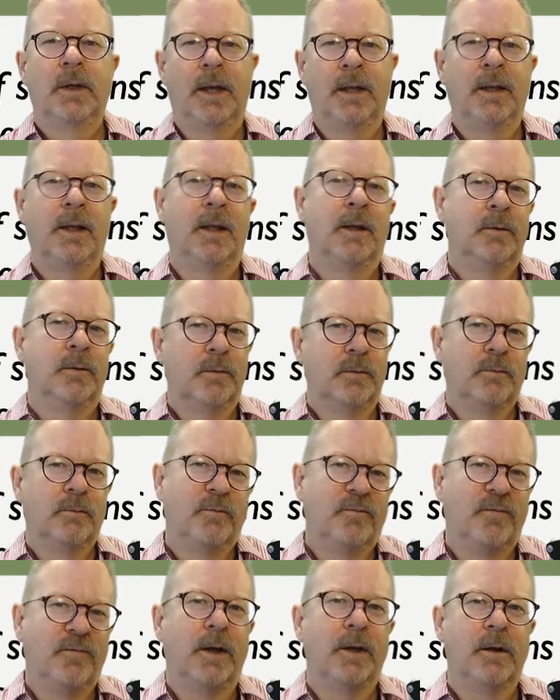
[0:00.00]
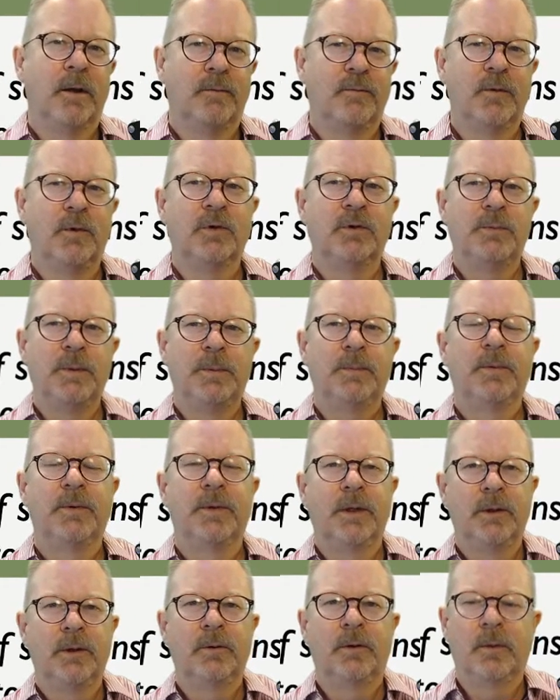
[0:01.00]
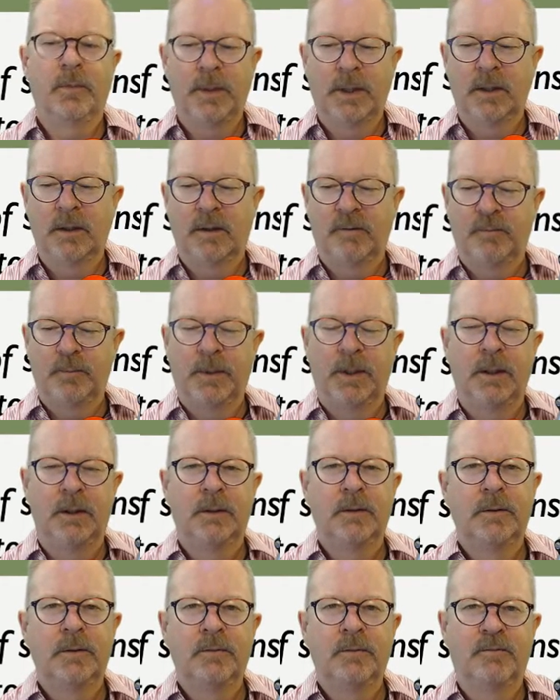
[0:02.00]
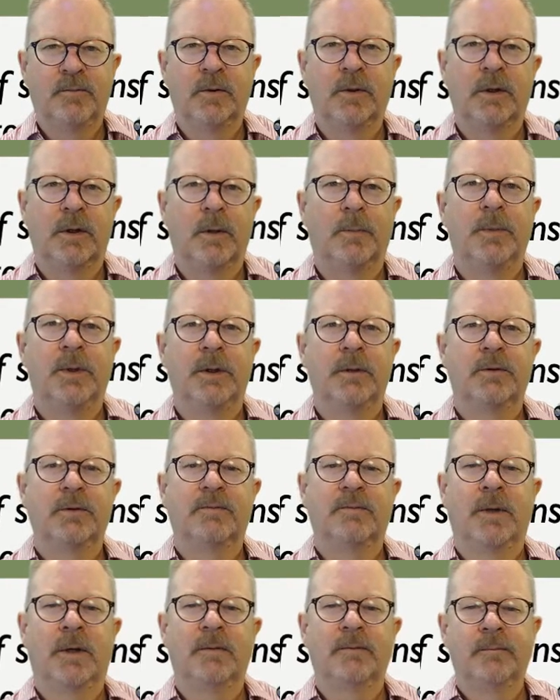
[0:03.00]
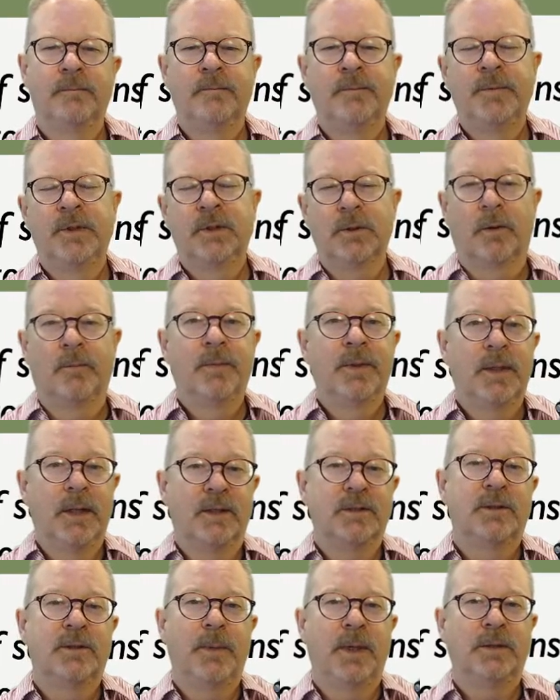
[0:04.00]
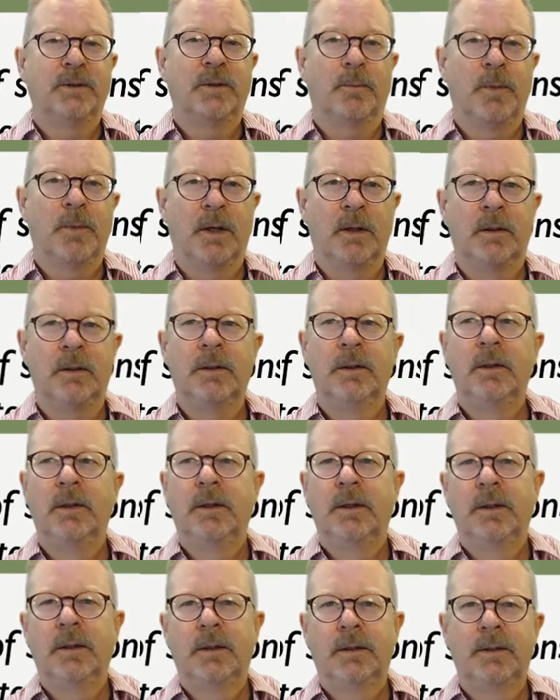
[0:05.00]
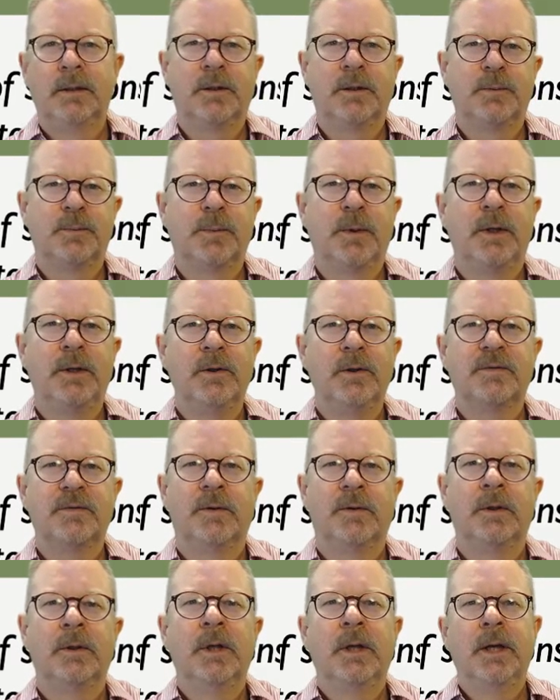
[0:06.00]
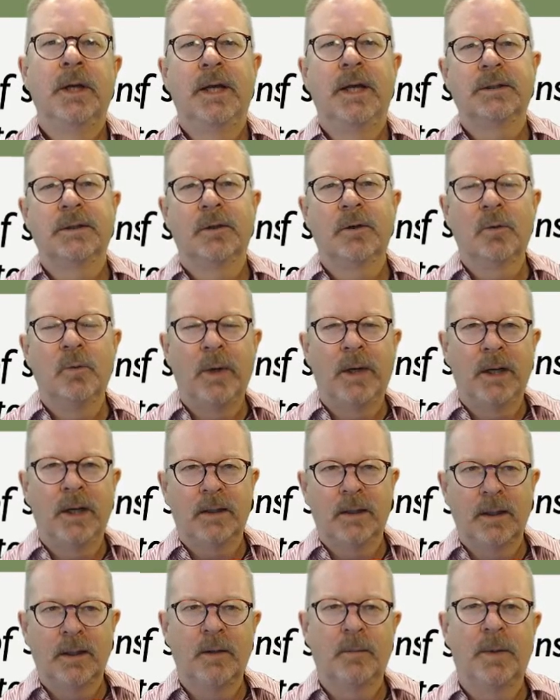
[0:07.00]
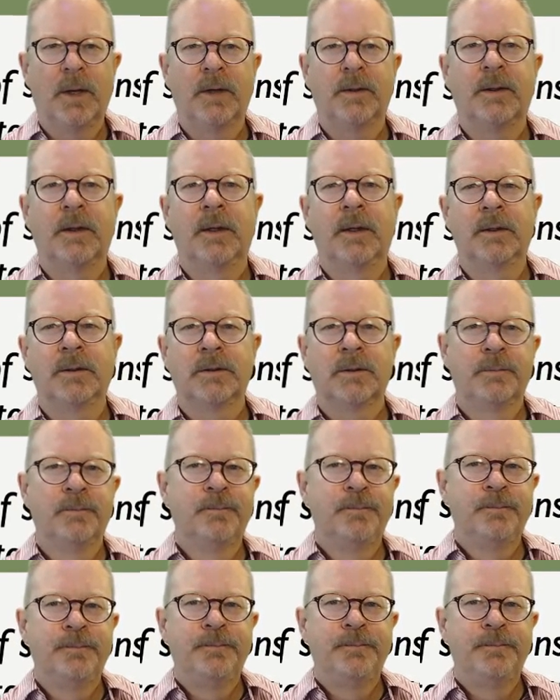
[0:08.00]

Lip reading: and then find enough of those people that you can make enough money for the company to survive. So that's the basic model. I think it's pretty useful. It's a good way to think about things.